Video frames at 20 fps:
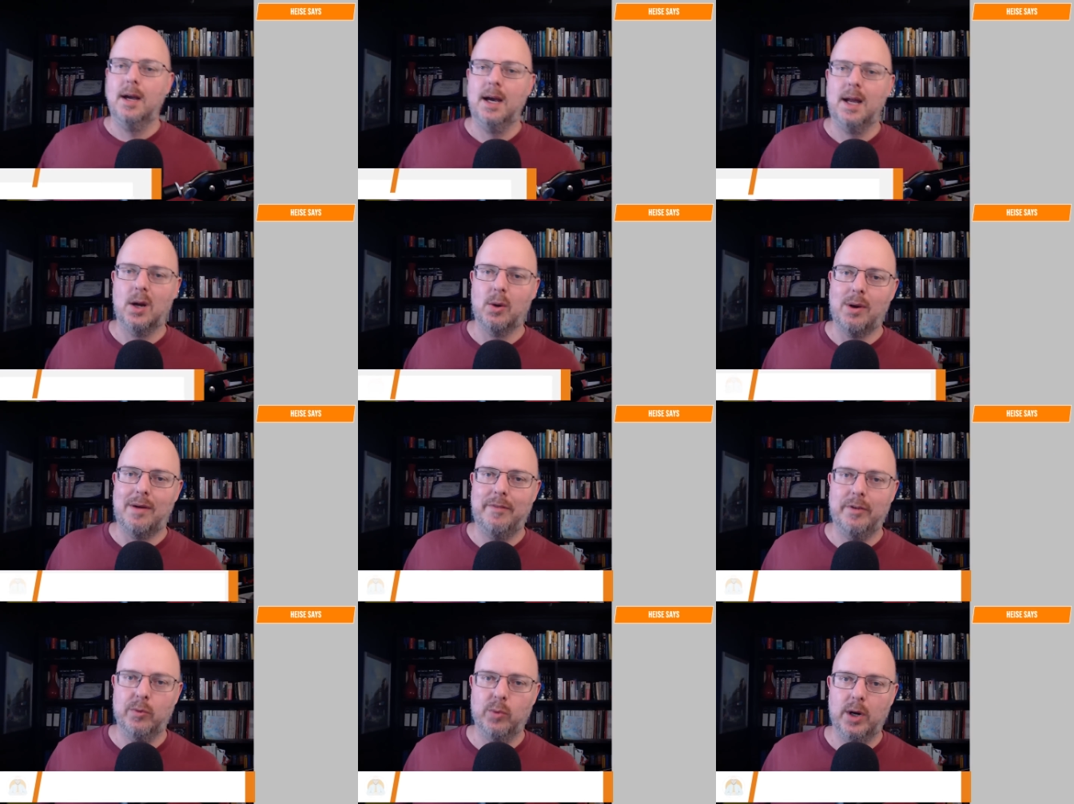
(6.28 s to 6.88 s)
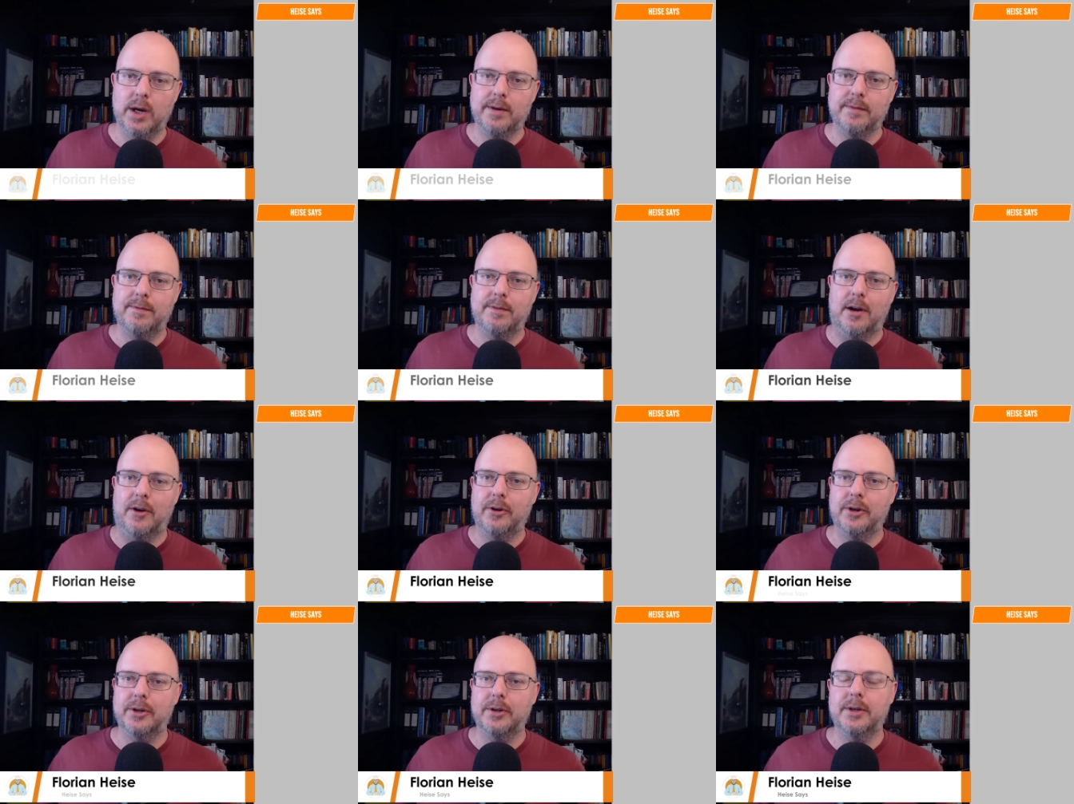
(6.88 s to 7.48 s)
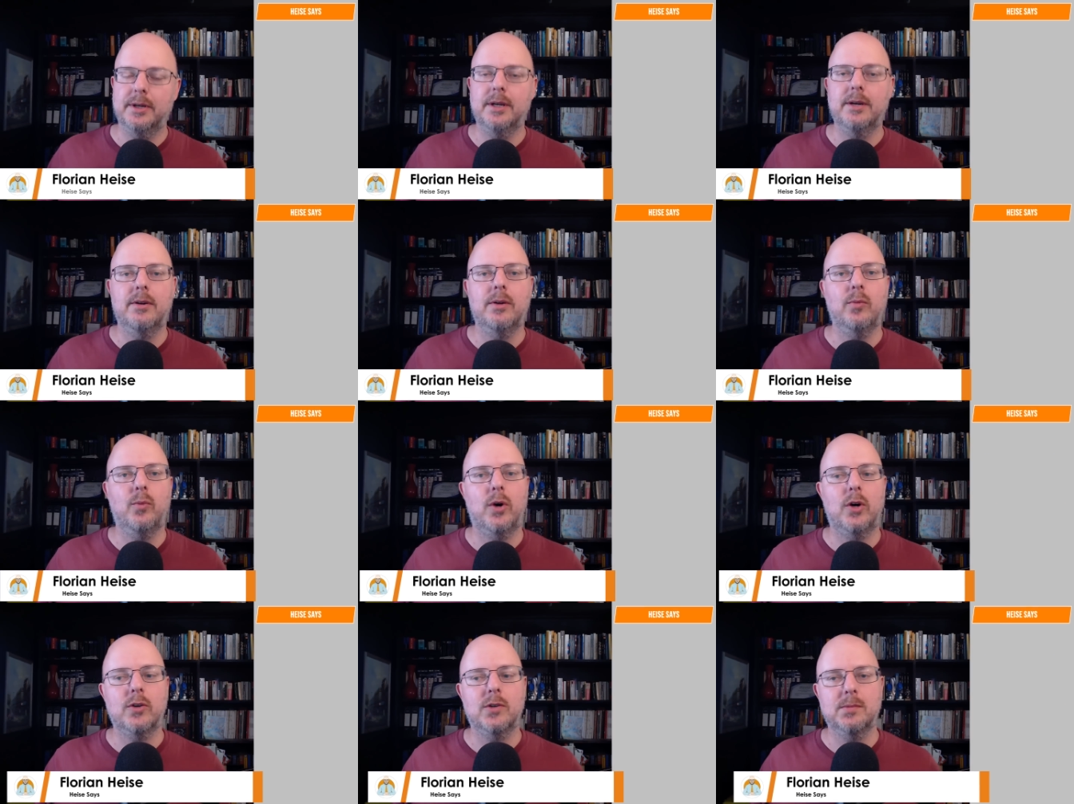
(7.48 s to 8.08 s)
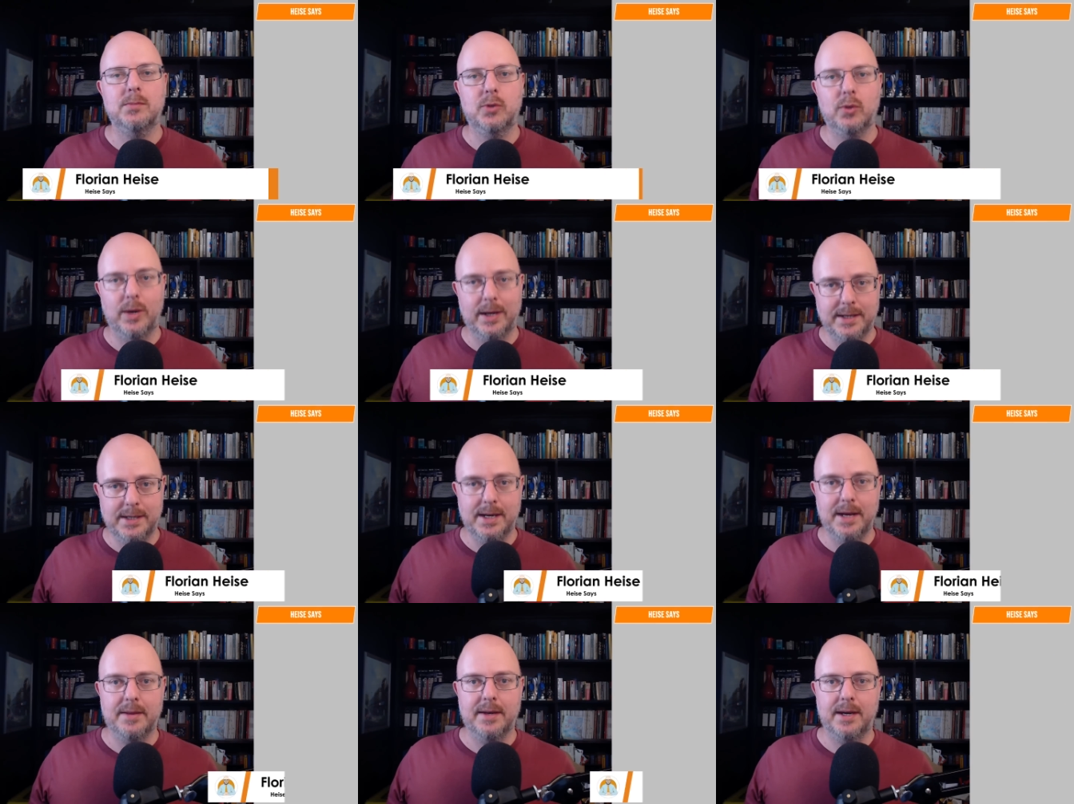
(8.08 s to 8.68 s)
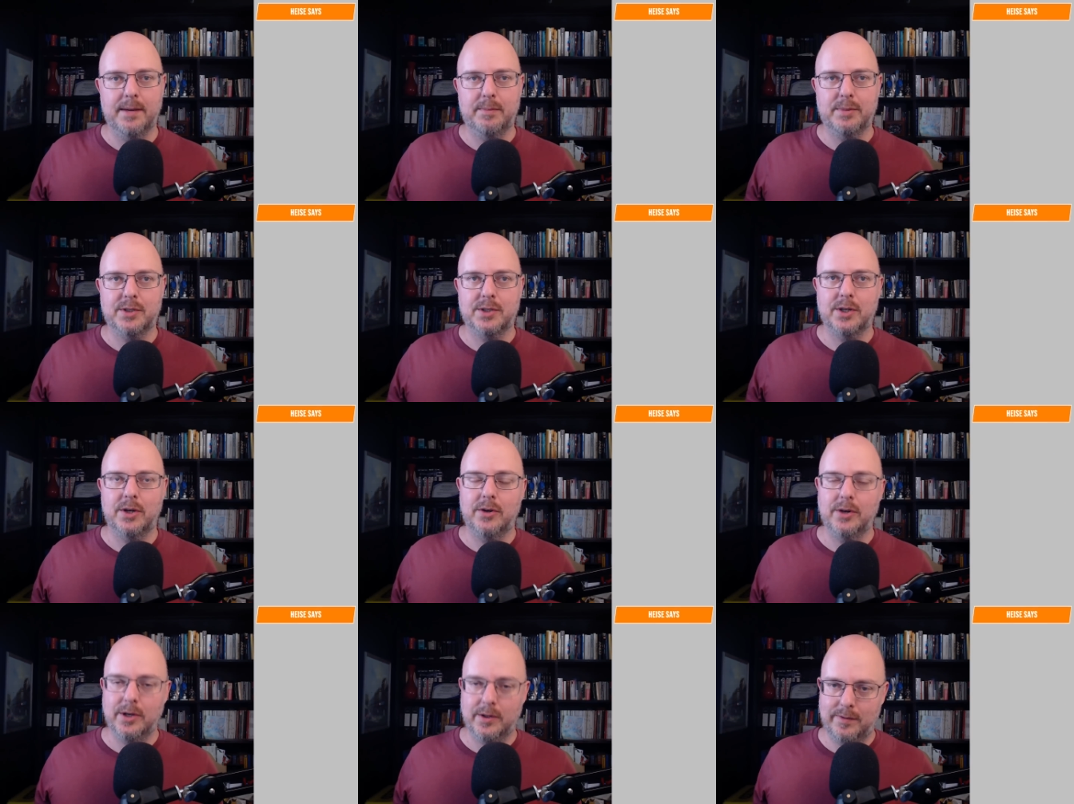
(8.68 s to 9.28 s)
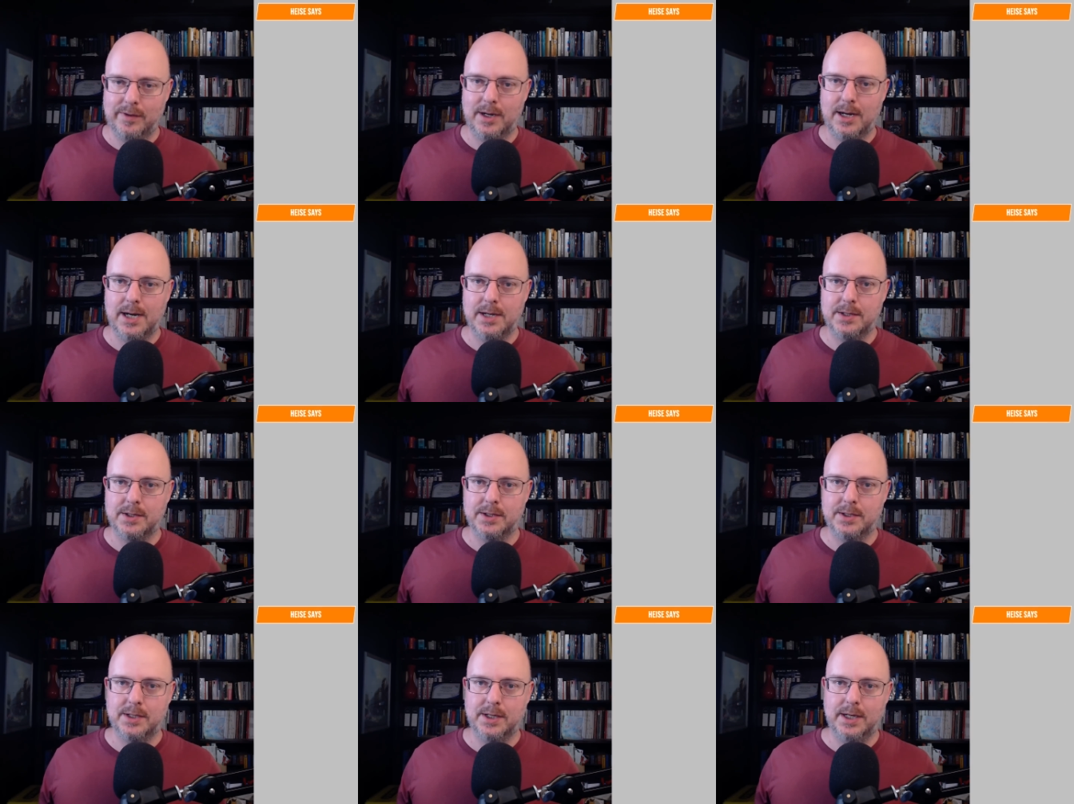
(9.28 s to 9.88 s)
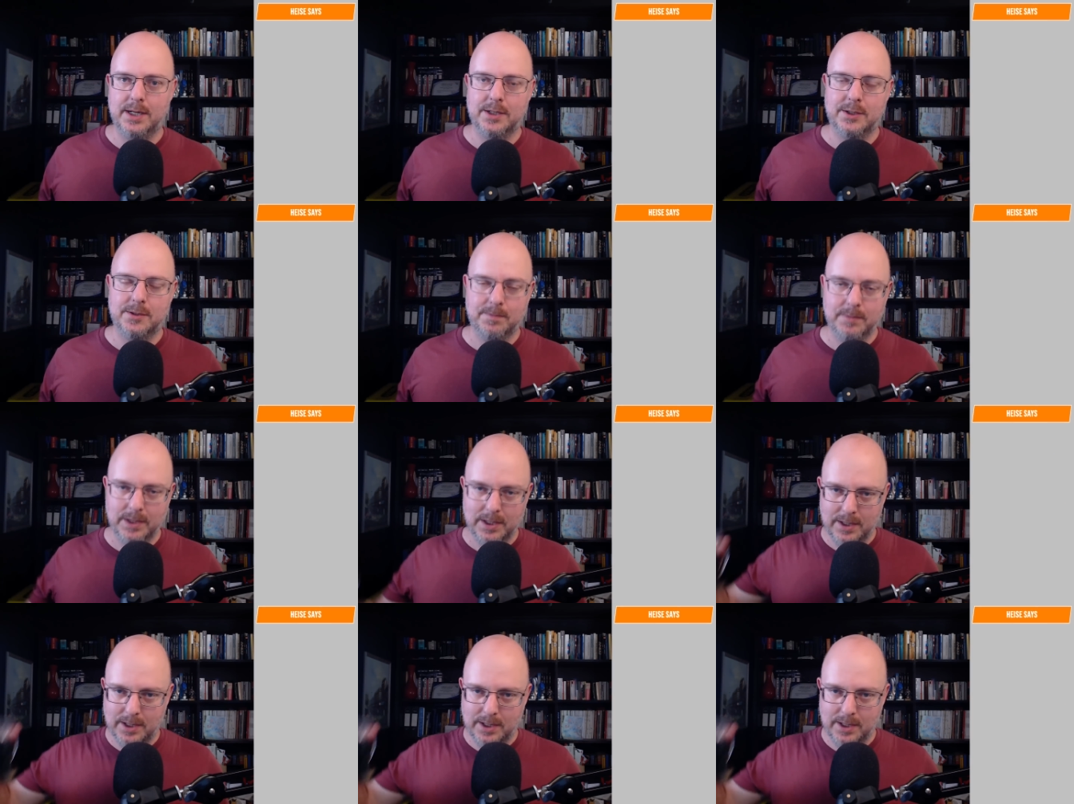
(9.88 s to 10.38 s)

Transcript: Hello everyone, Florian here and welcome to another episode of Heise Says.